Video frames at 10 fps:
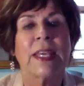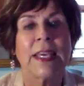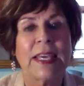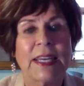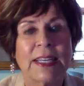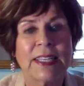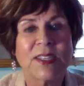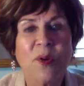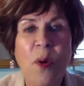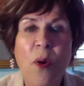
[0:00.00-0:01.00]

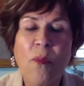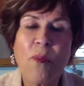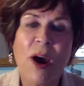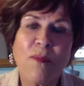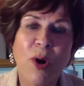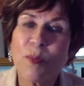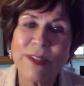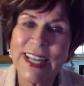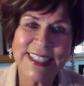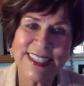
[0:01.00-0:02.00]
is more
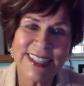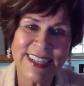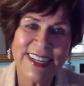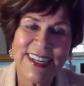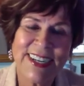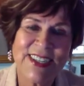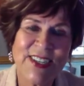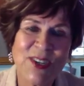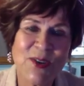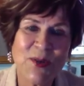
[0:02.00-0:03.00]
pleasant
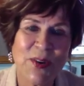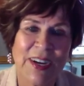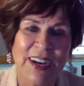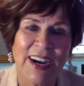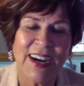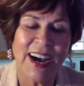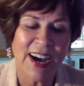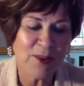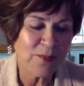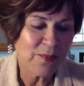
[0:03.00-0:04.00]
to
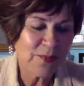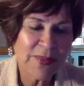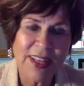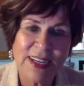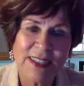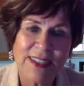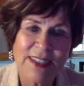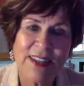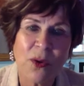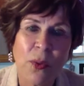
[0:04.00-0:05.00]

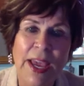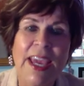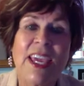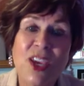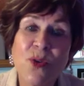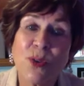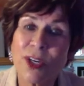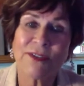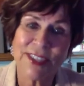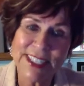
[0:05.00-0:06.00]
the way you
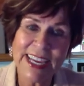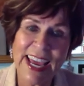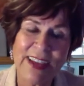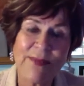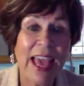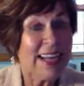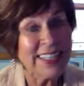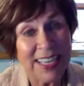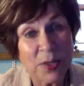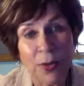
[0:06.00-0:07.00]
look for the day. And
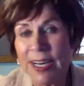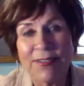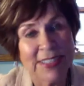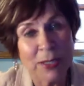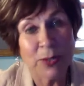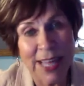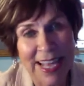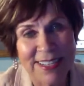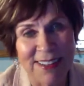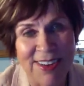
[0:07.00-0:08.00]
guess what? Everything will
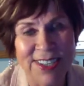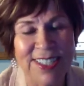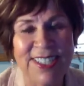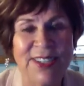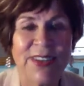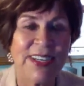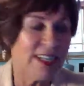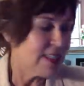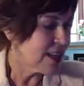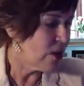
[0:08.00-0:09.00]
last longer too.
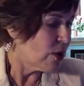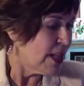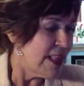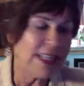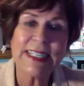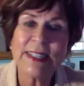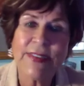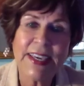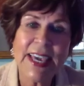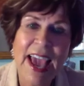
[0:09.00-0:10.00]
So this is
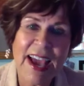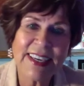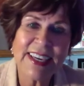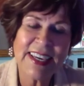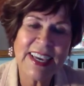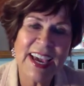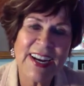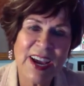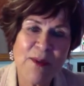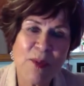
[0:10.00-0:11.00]
Vickie Hacking, and
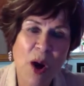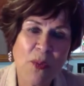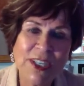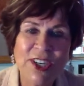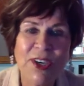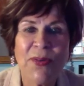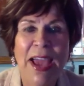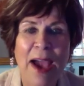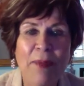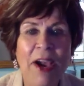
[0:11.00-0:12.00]
I'm wishing you a
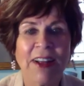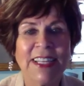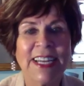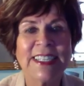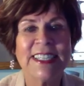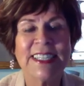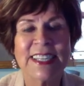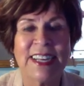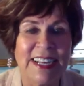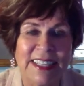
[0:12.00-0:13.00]
happy holiday
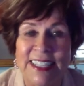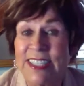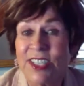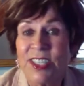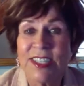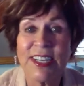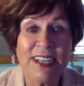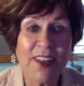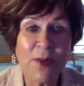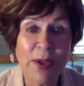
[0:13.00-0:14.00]
season. This is just
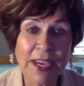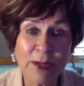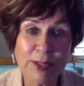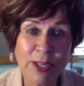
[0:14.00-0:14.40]
another makeup